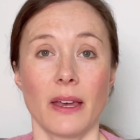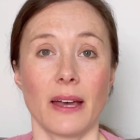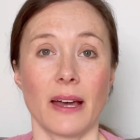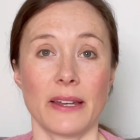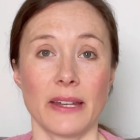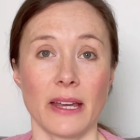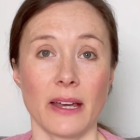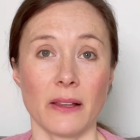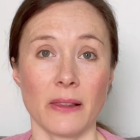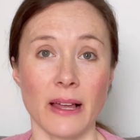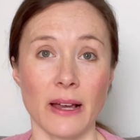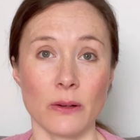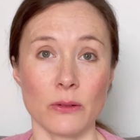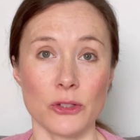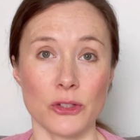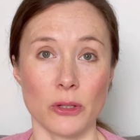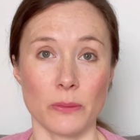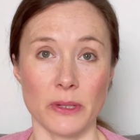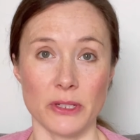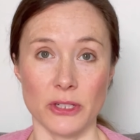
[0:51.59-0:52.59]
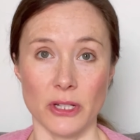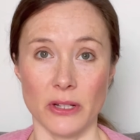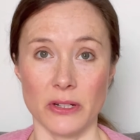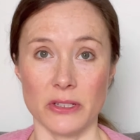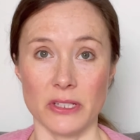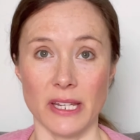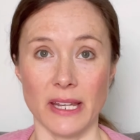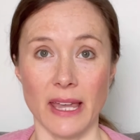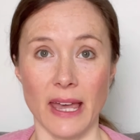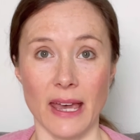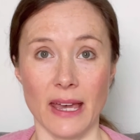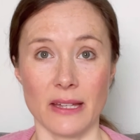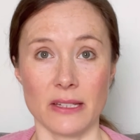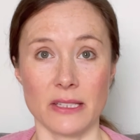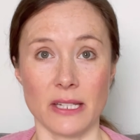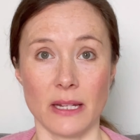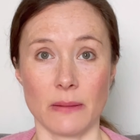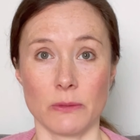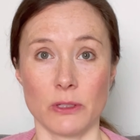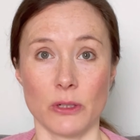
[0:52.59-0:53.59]
and it allows your maternity care
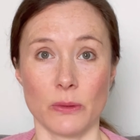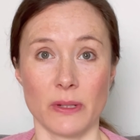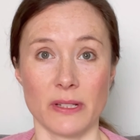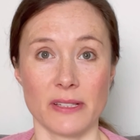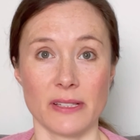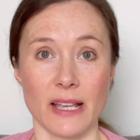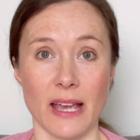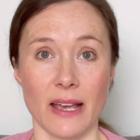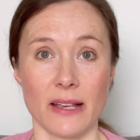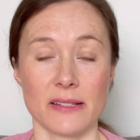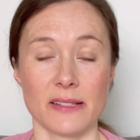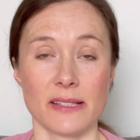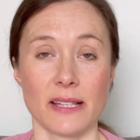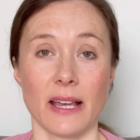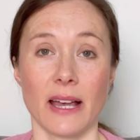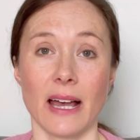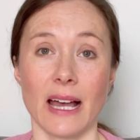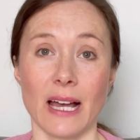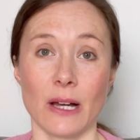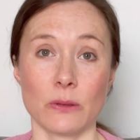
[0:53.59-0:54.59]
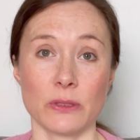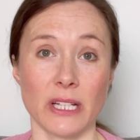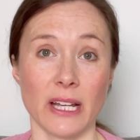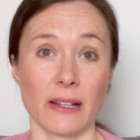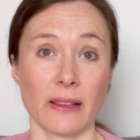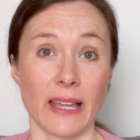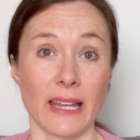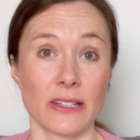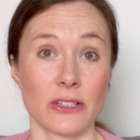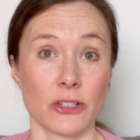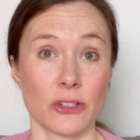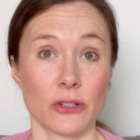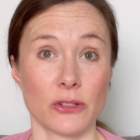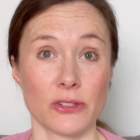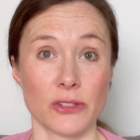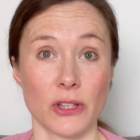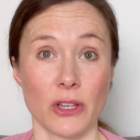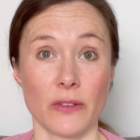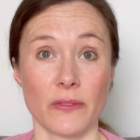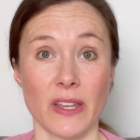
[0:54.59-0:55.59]
team to assess how dilated your
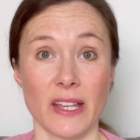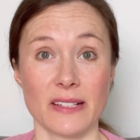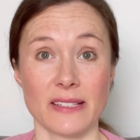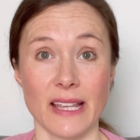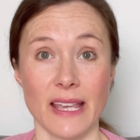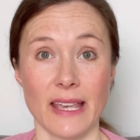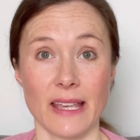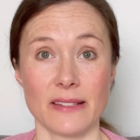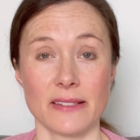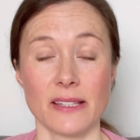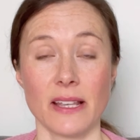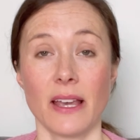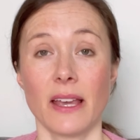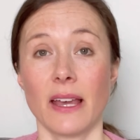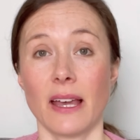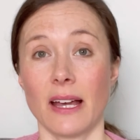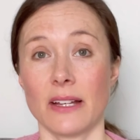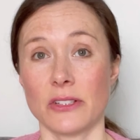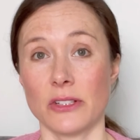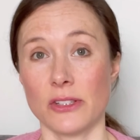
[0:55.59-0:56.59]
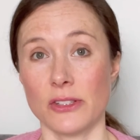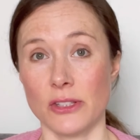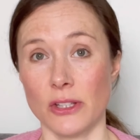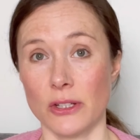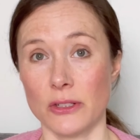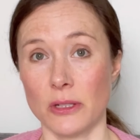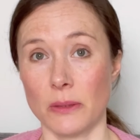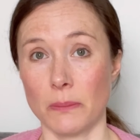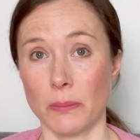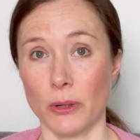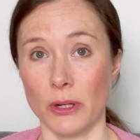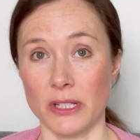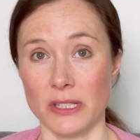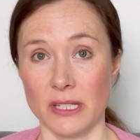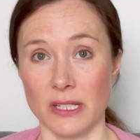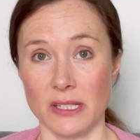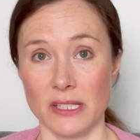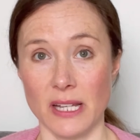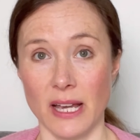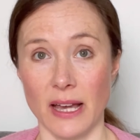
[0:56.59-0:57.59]
cervix is at a certain point
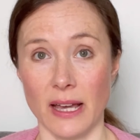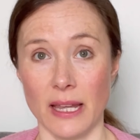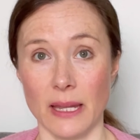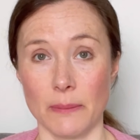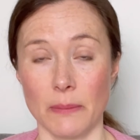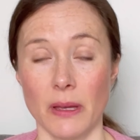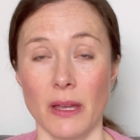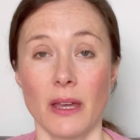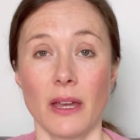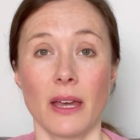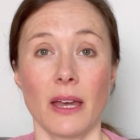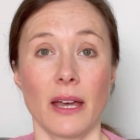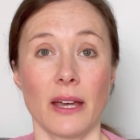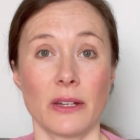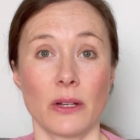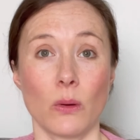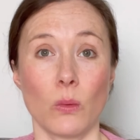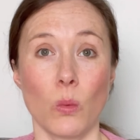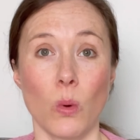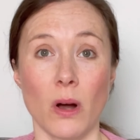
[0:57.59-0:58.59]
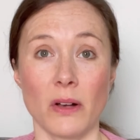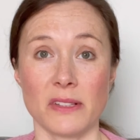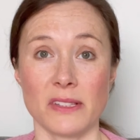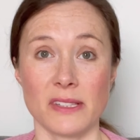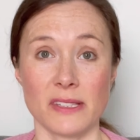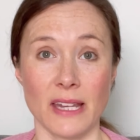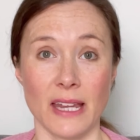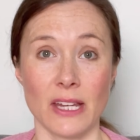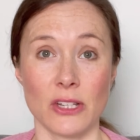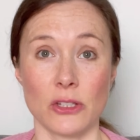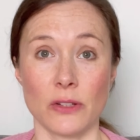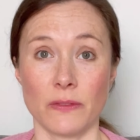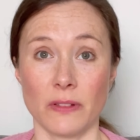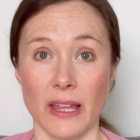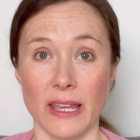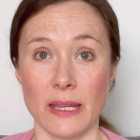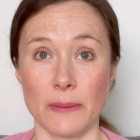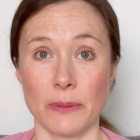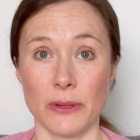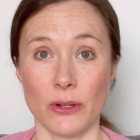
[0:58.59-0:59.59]
in time and at what stage of
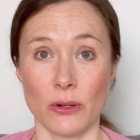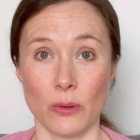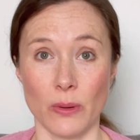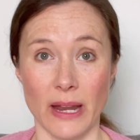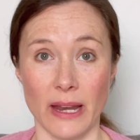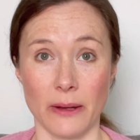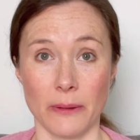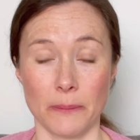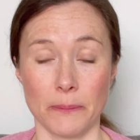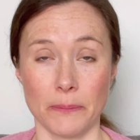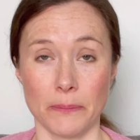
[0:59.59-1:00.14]
labour you're in.